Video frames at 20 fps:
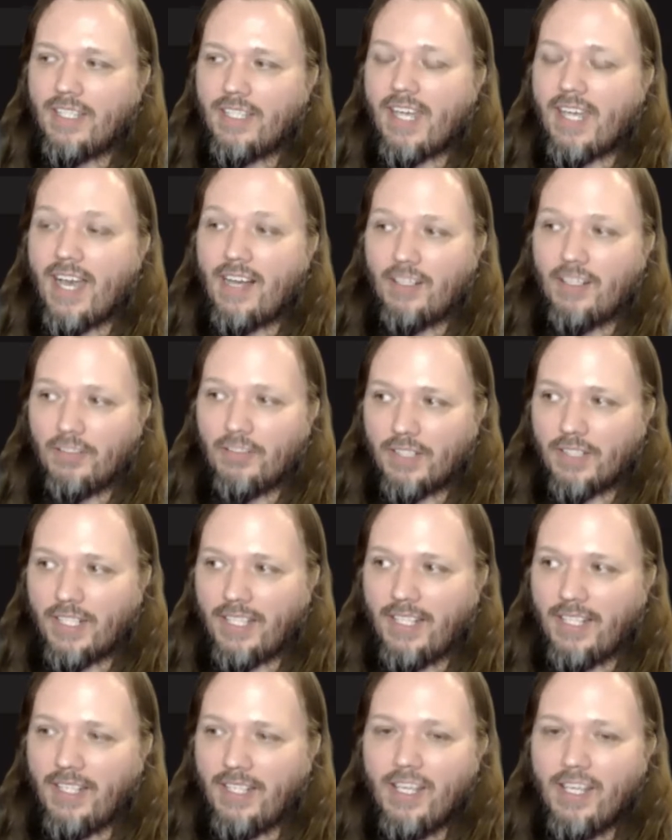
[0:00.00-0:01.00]

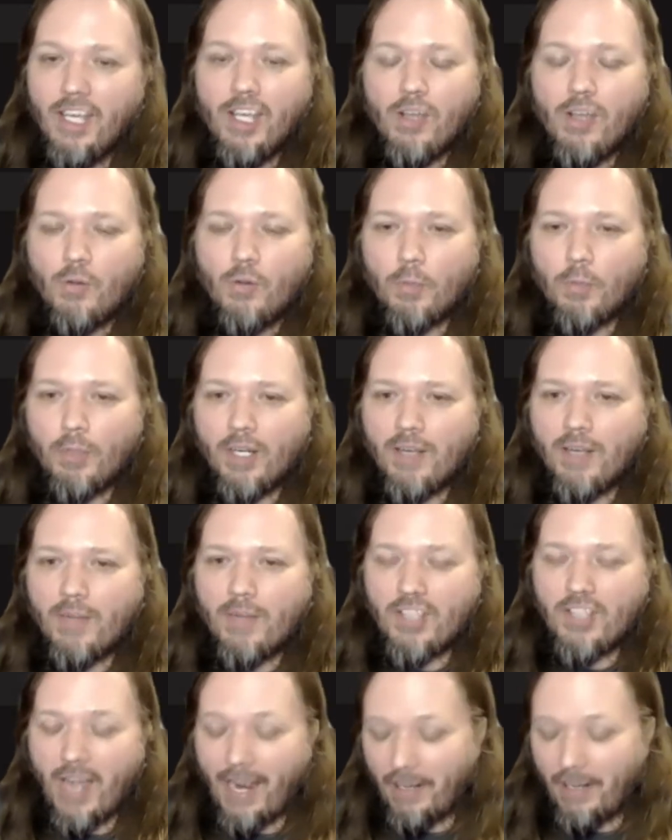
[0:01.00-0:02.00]
Calgary, we're pretty
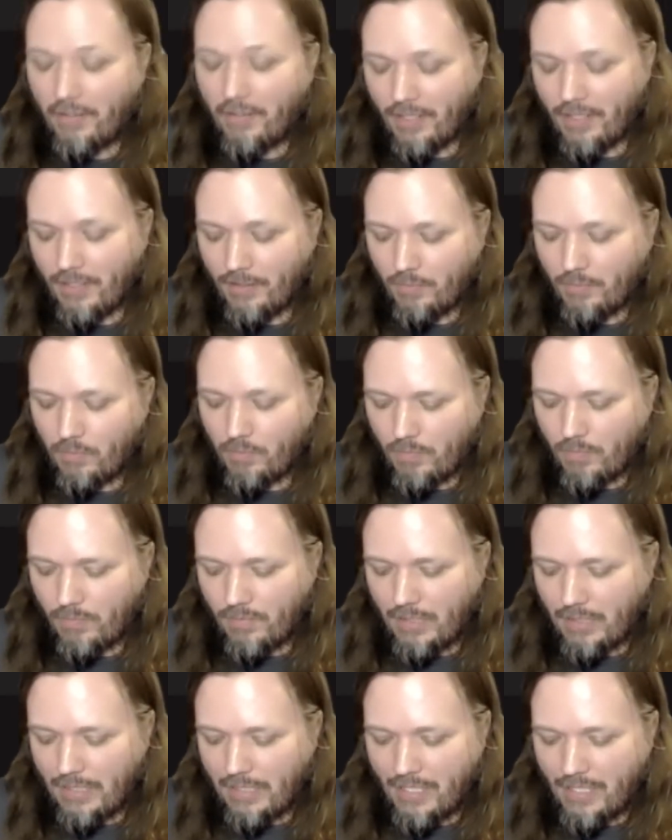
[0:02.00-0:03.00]
much hiring
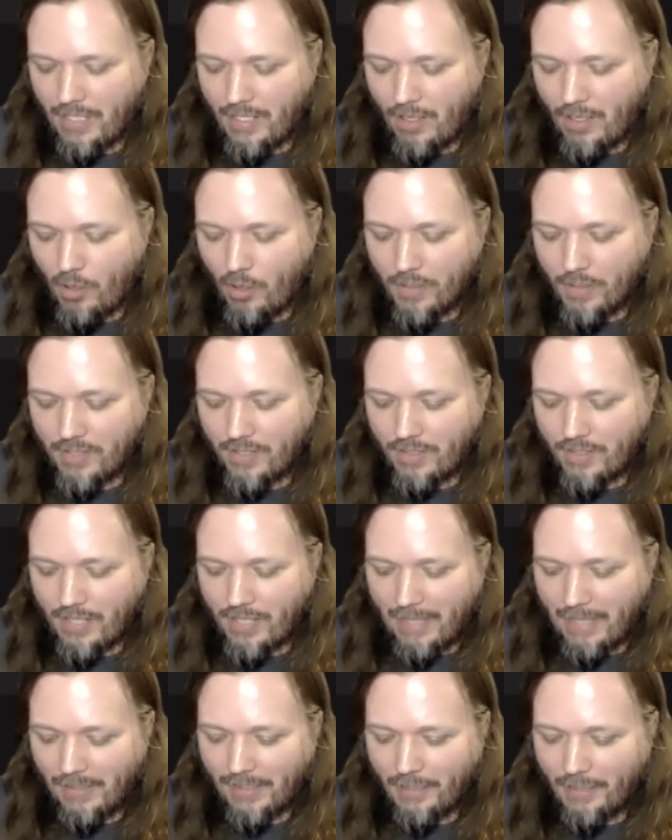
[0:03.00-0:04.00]
almost
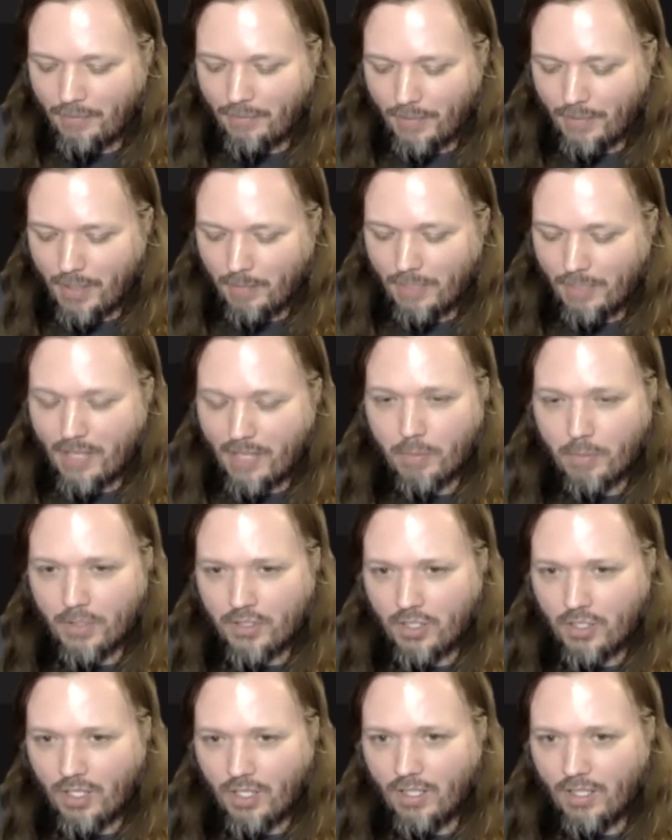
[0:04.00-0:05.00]
entirely from
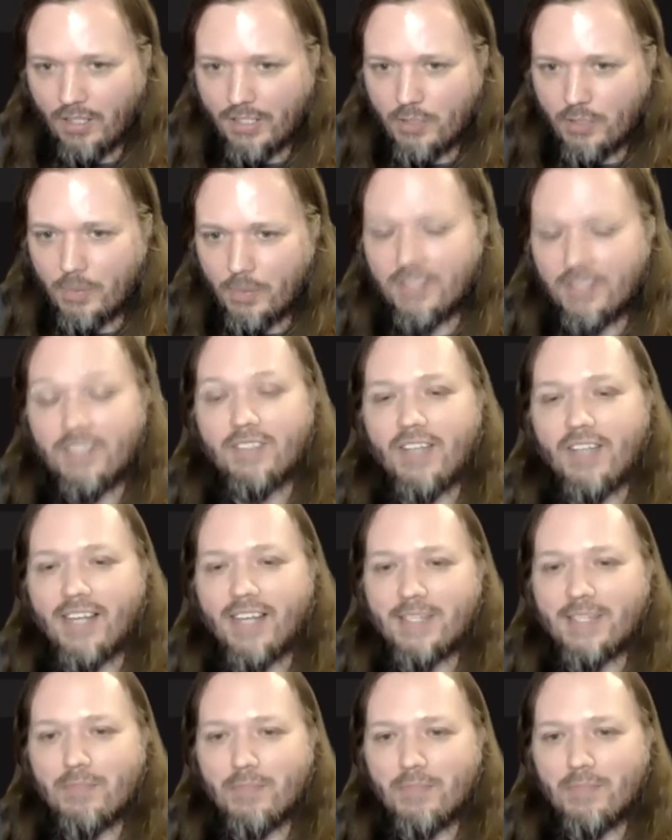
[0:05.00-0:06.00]
Lethbridge College. We
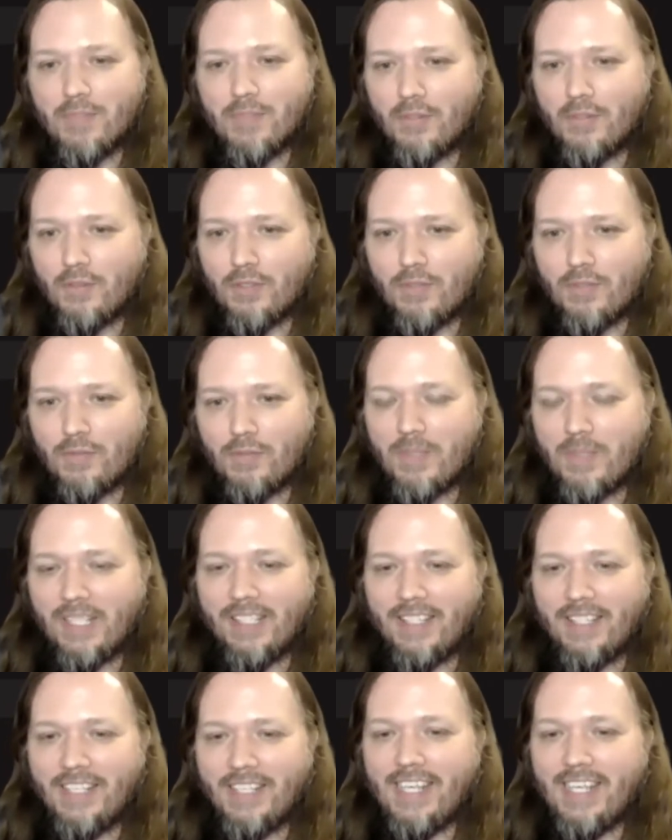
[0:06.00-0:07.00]
got some students from
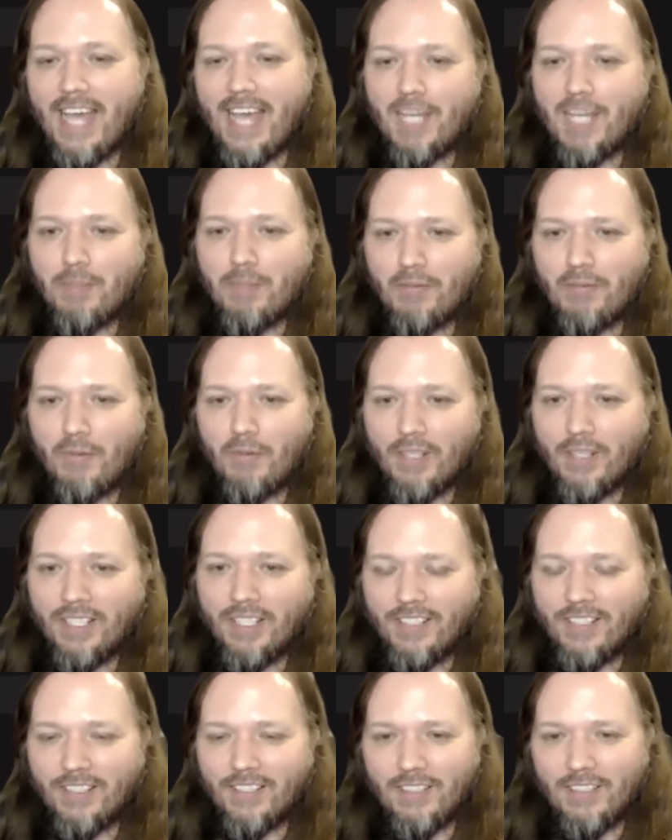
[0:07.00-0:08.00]
the EDAC before
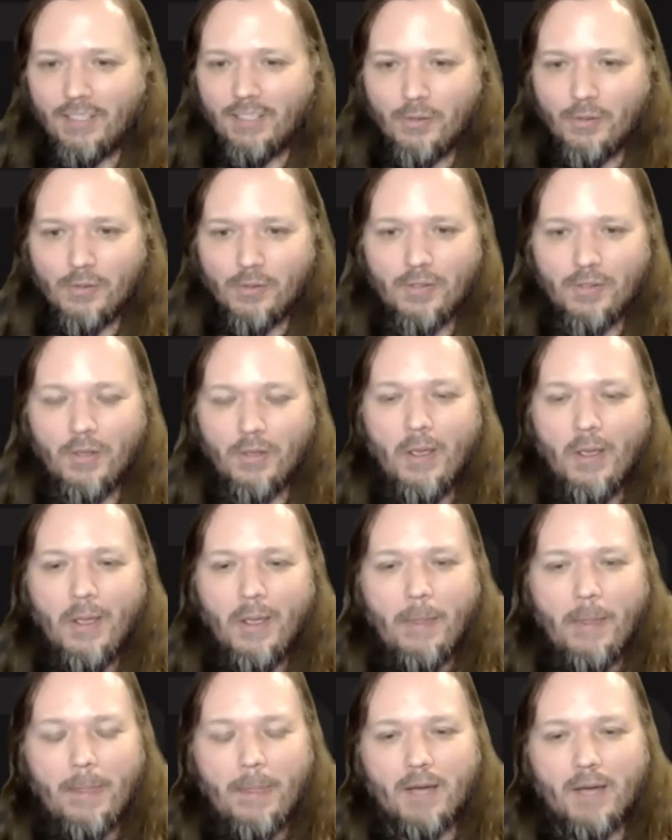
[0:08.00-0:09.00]
it got closed,
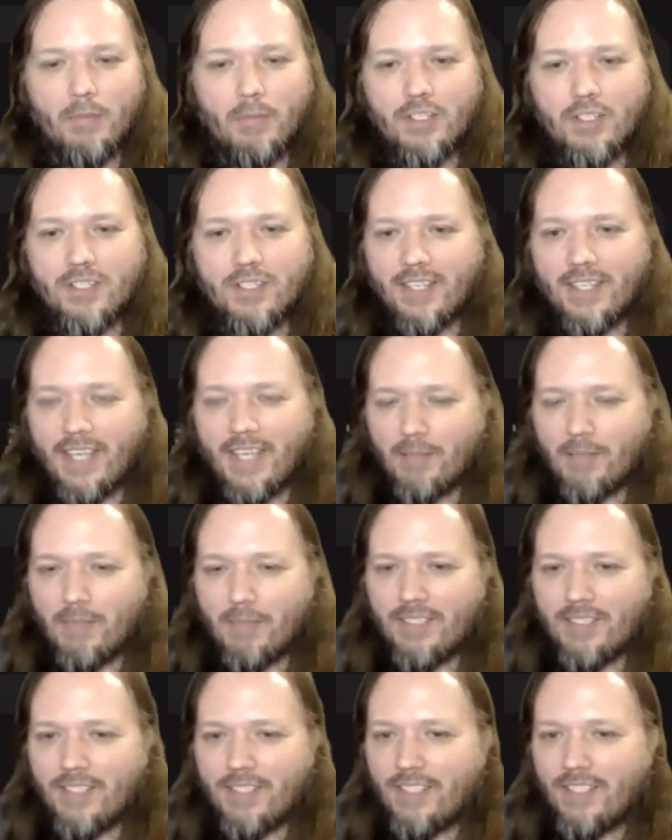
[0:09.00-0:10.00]
which is the
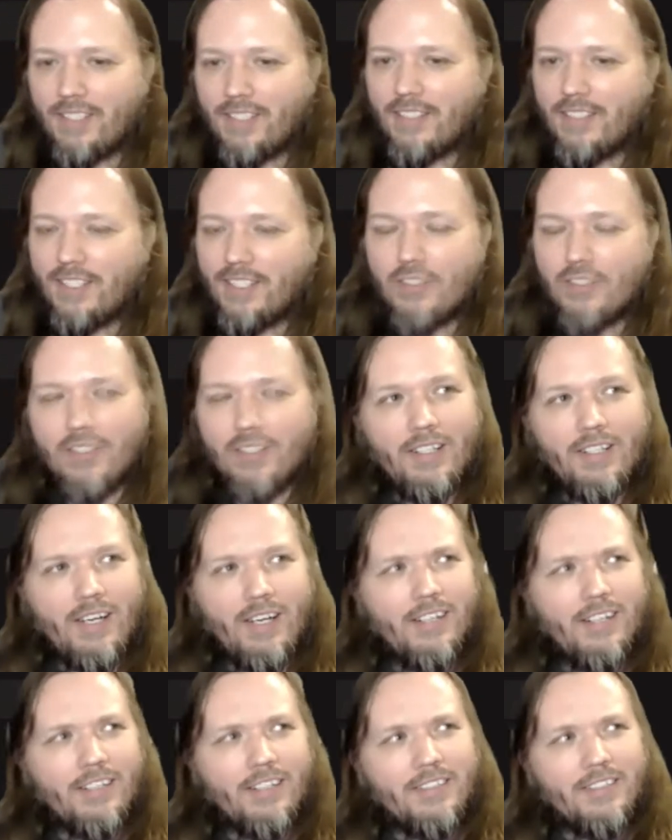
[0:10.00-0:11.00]
Edmonton
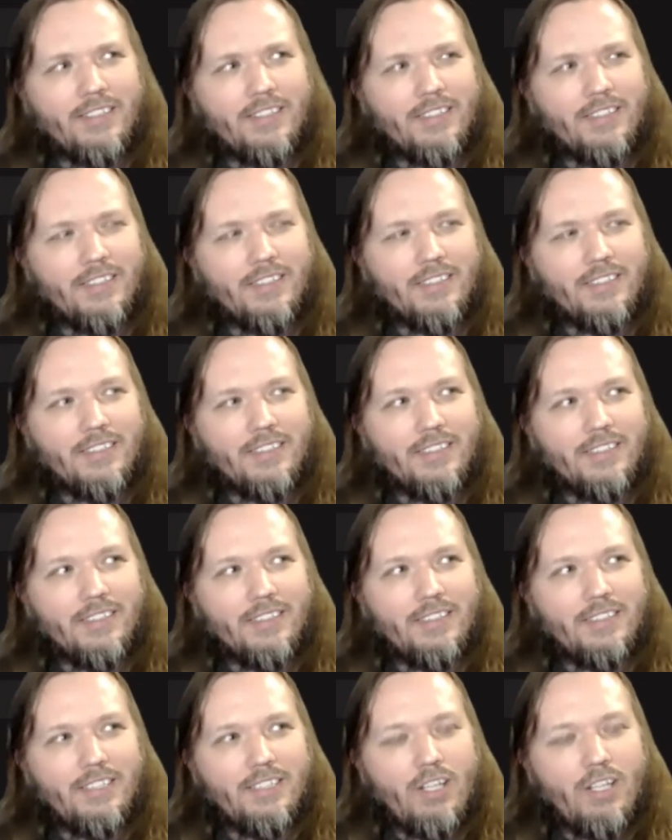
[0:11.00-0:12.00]
Digital Art
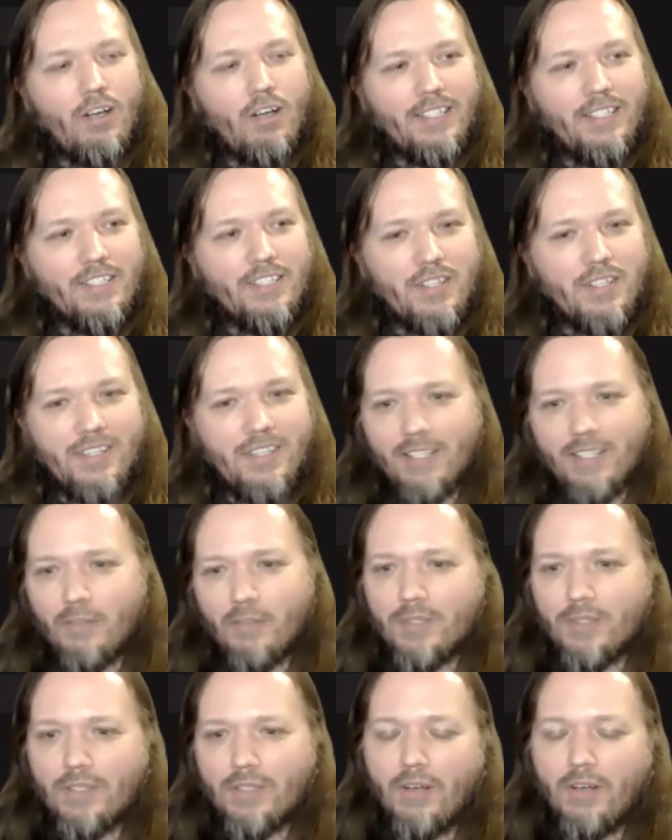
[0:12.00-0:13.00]
College, I think
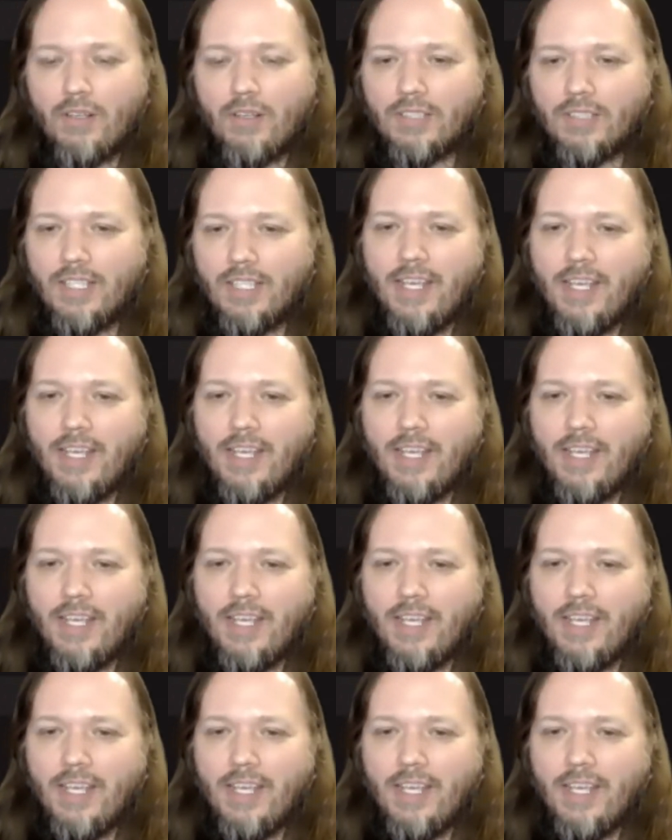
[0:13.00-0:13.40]
it was called,